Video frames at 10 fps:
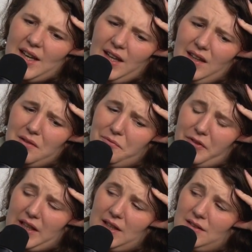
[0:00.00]
think I'm
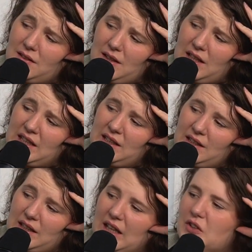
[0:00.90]
fine. I
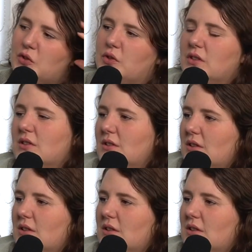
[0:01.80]
think I don't.